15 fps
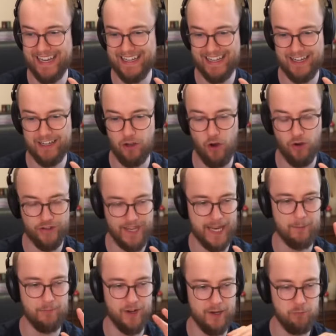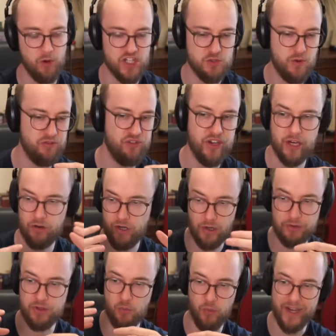long game, right? Once we figure
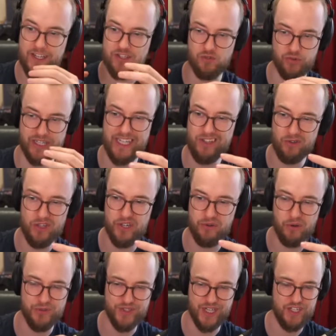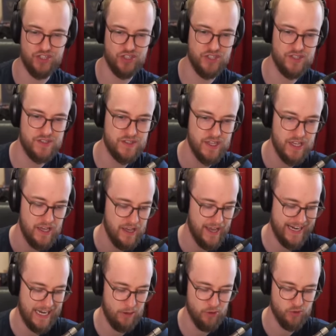out the way to really do the rotations
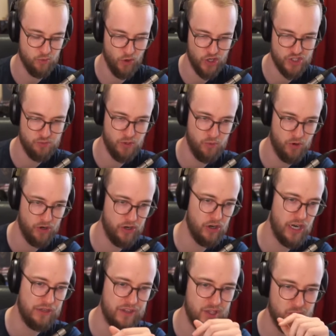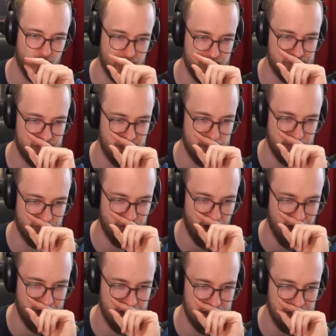and how it works with Warrior, I think Warrior's gonna be
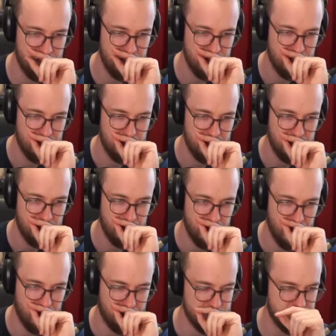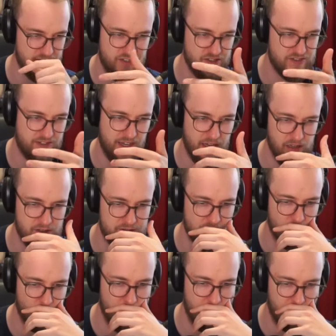fine. Because they just scale so
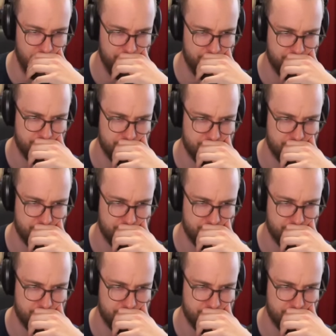well.